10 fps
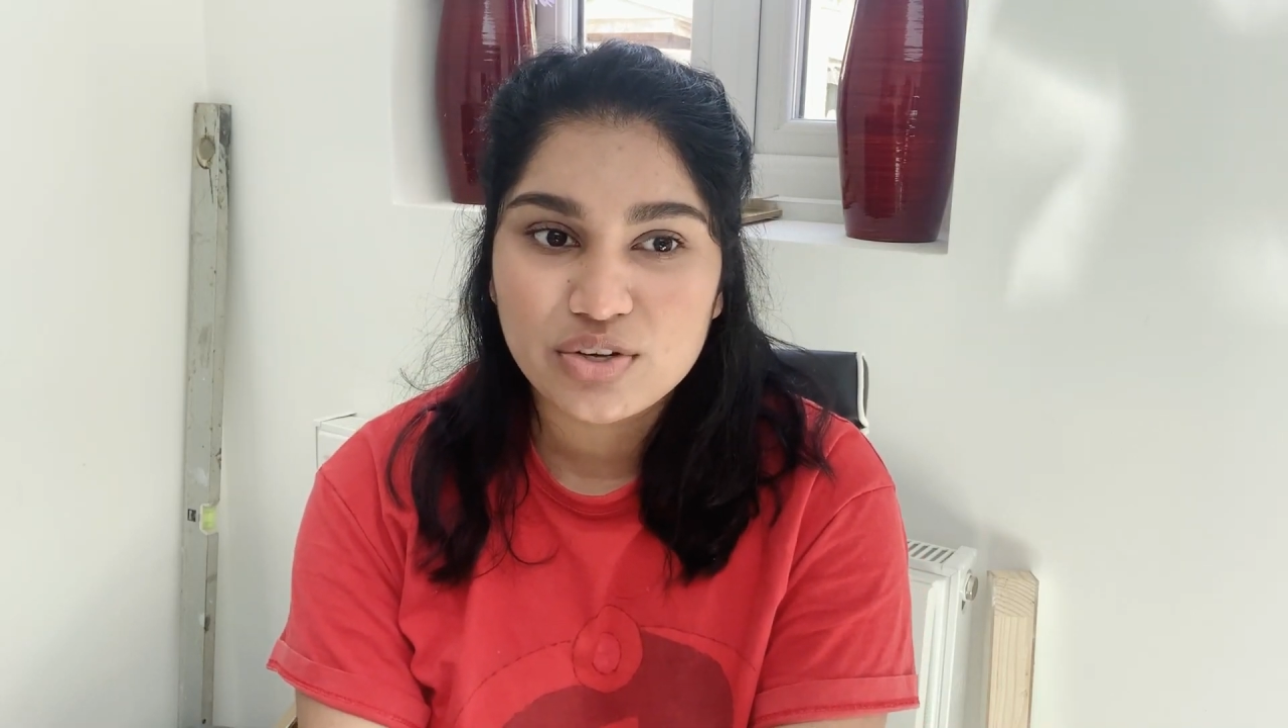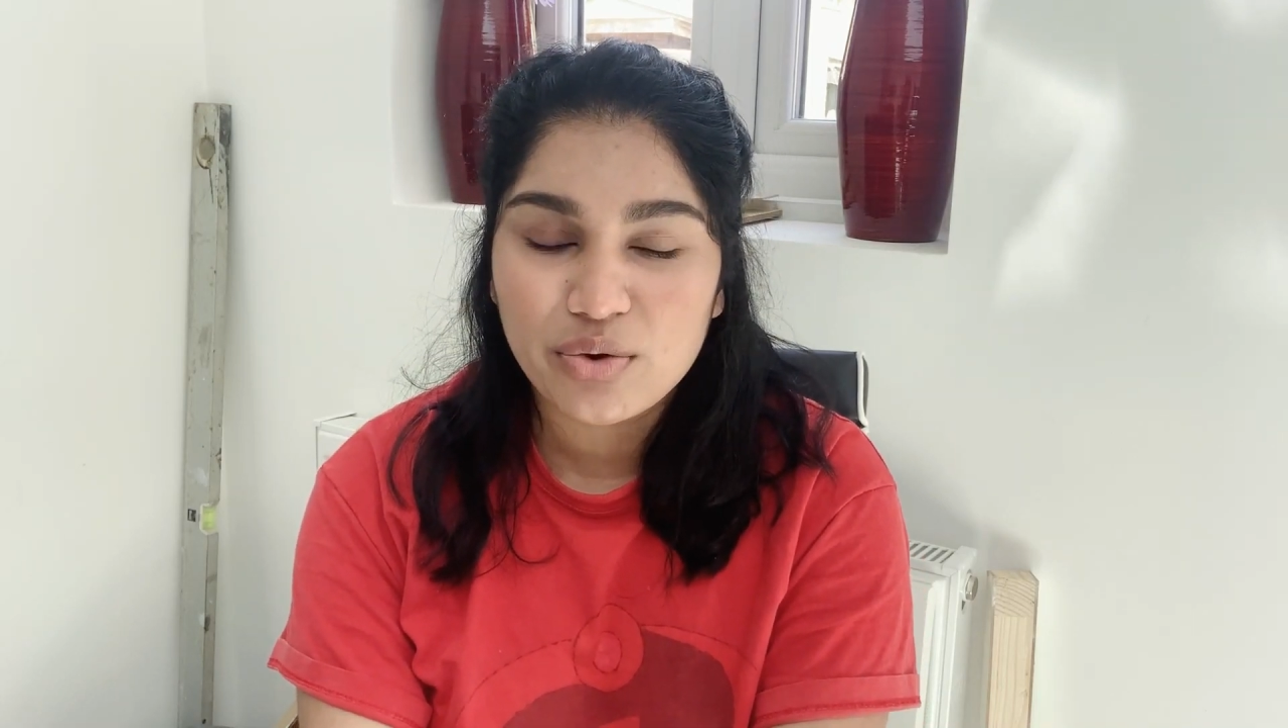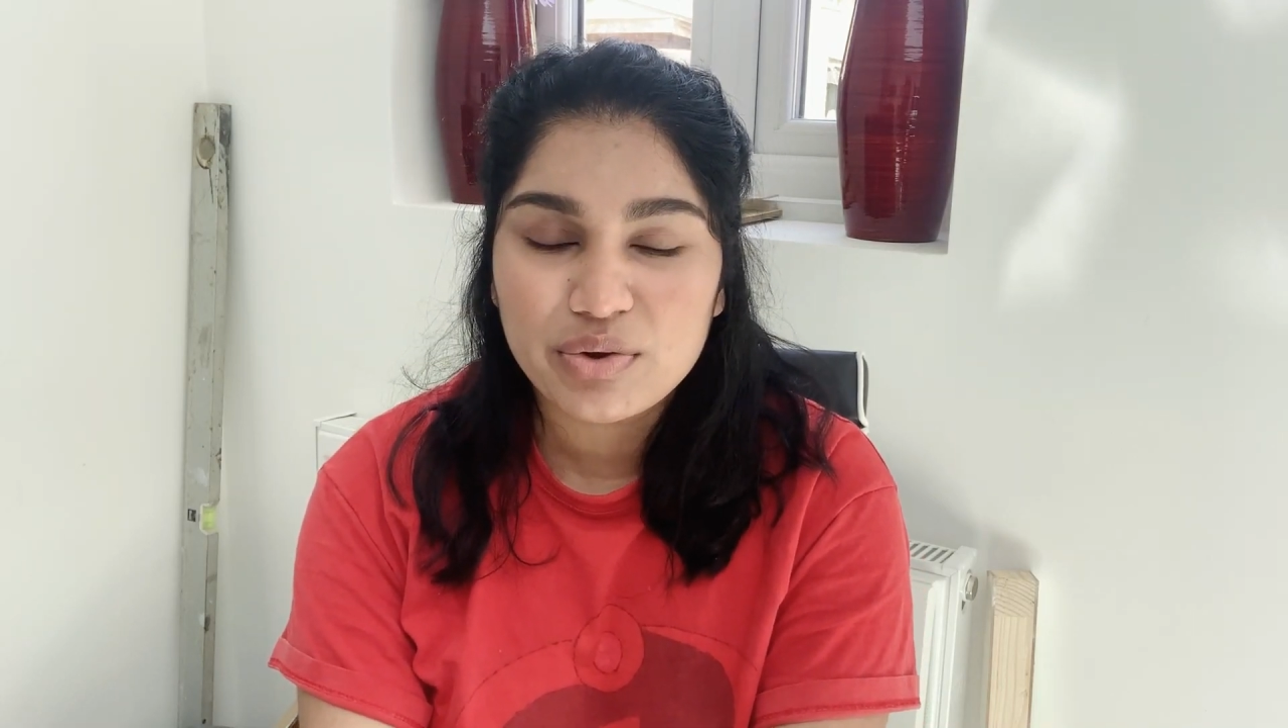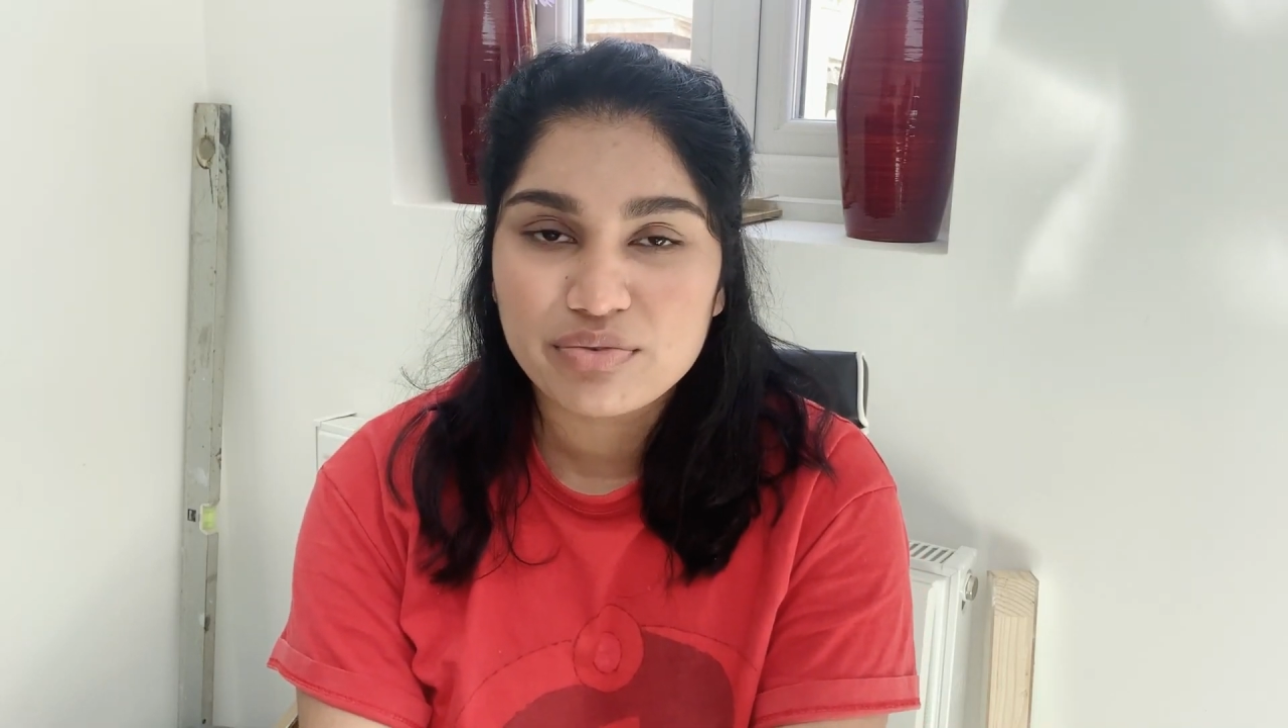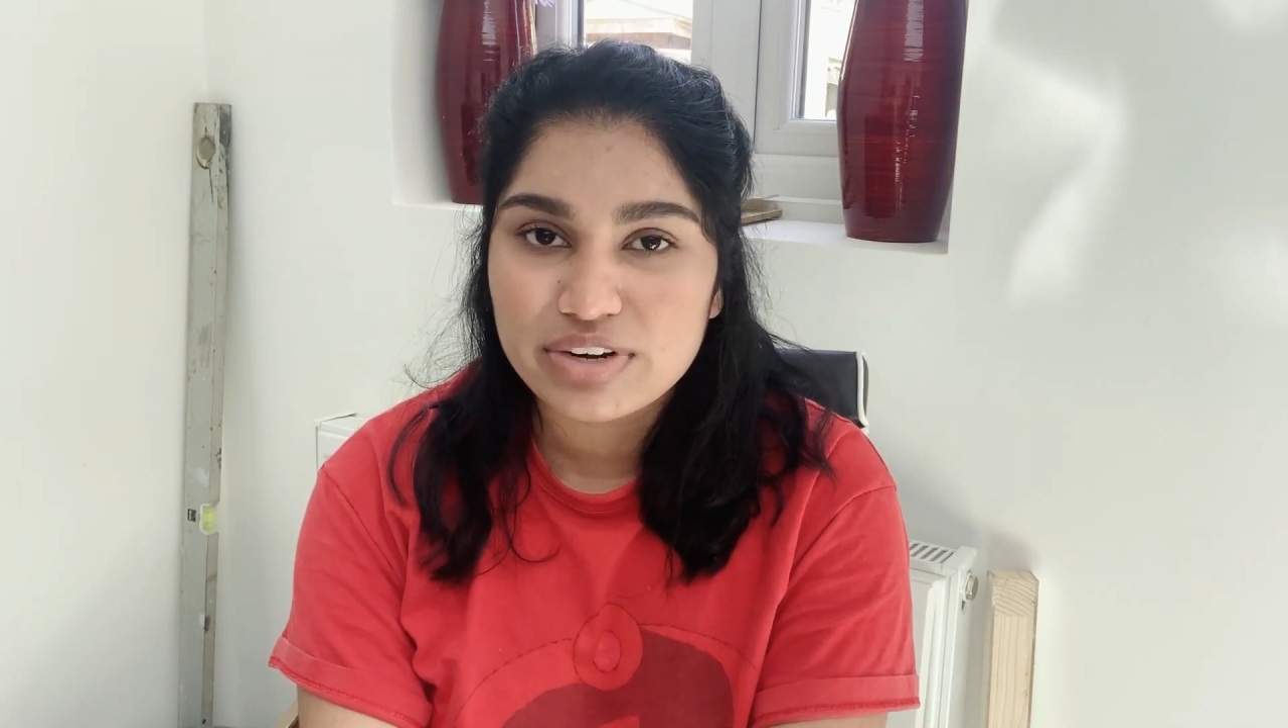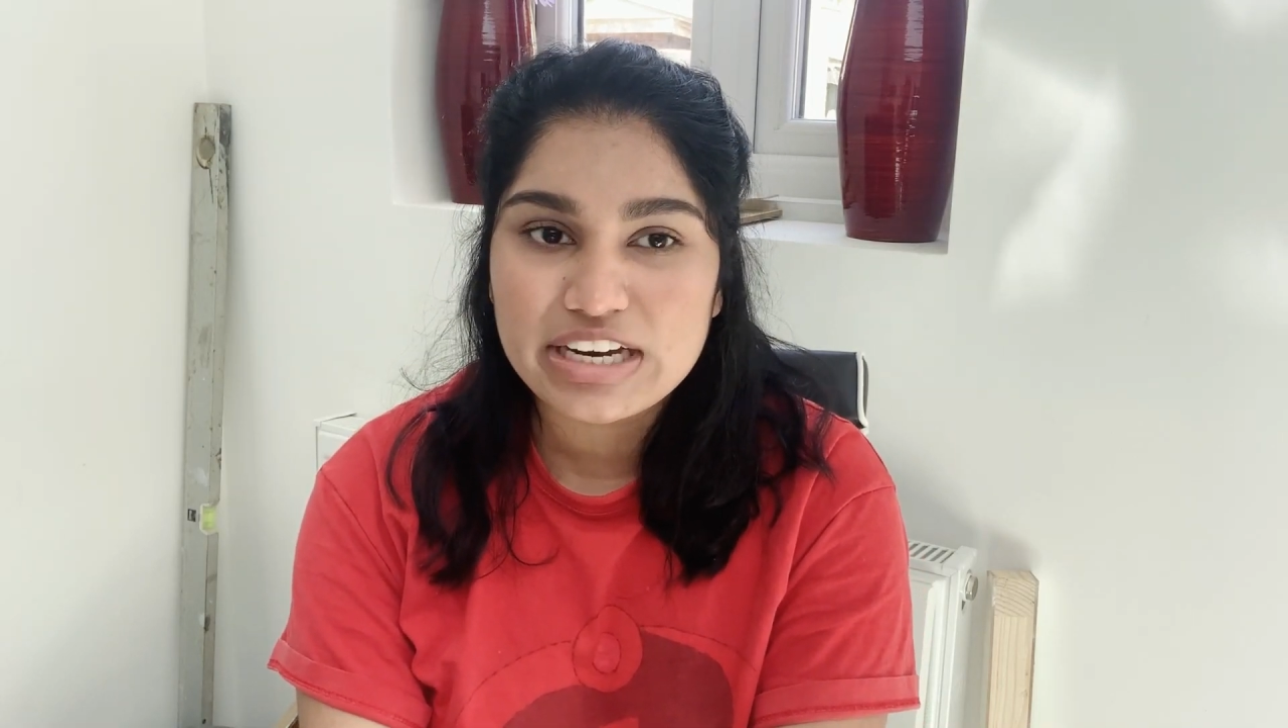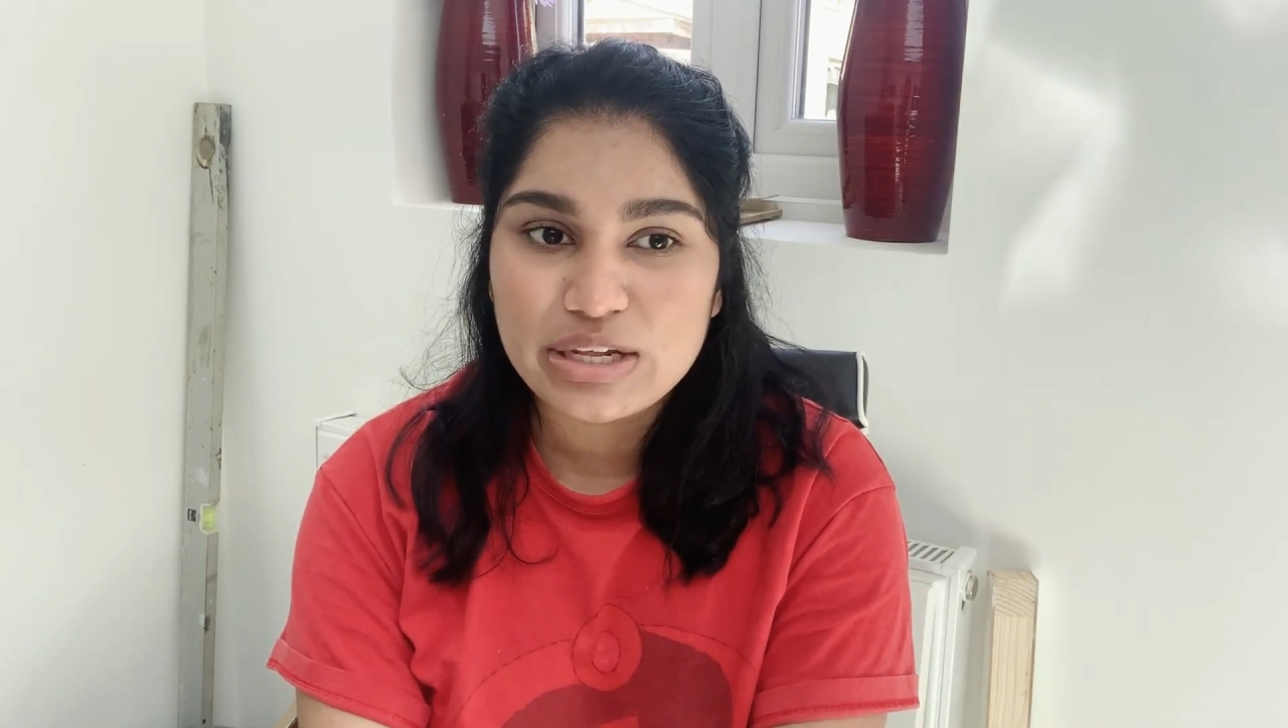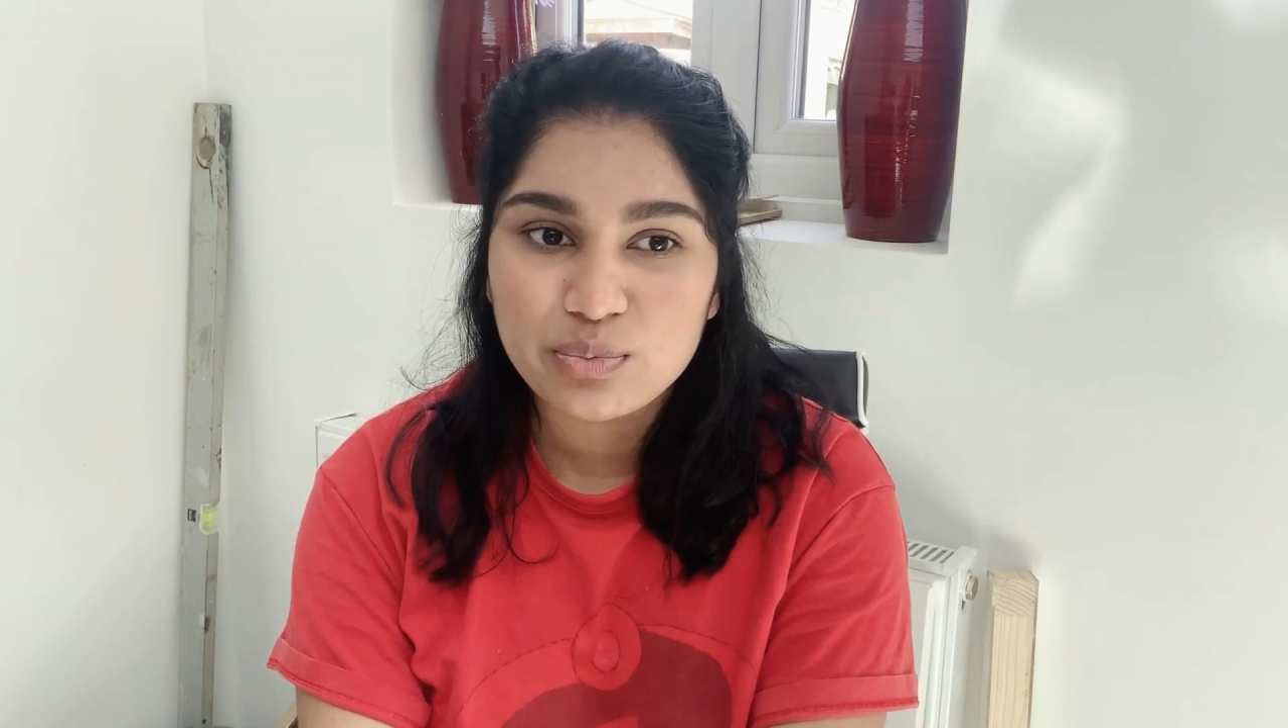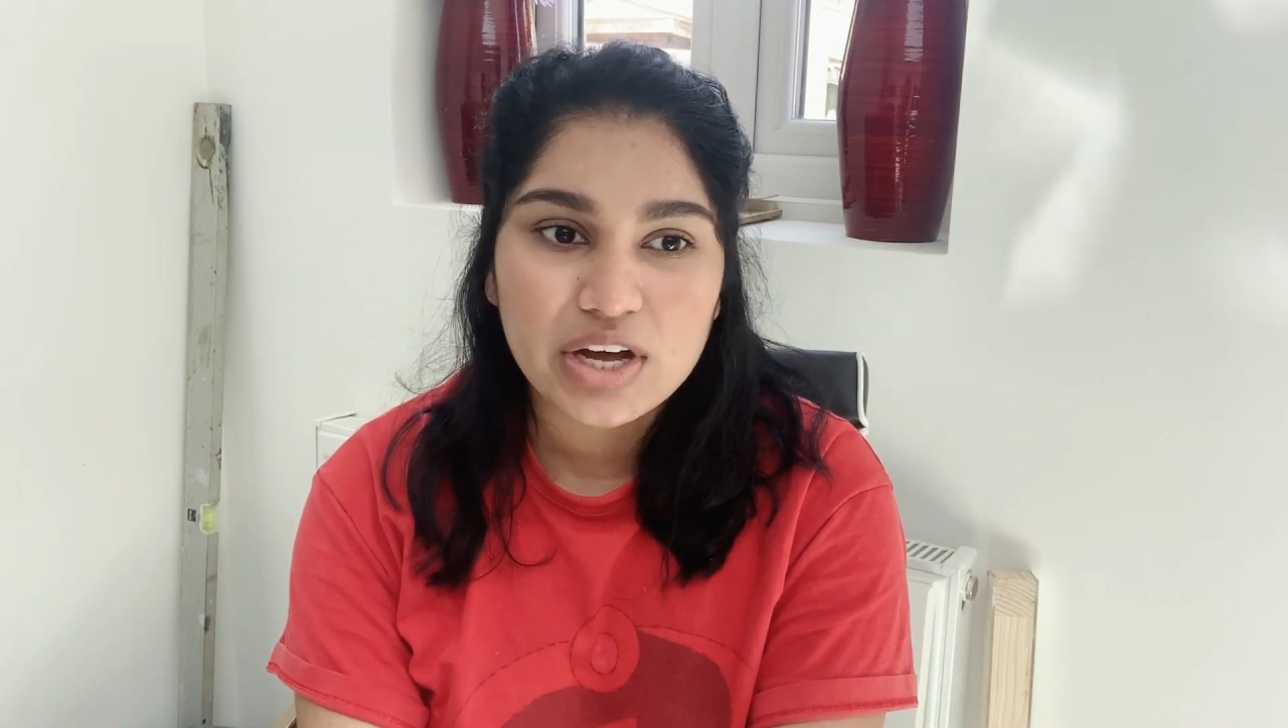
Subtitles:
going really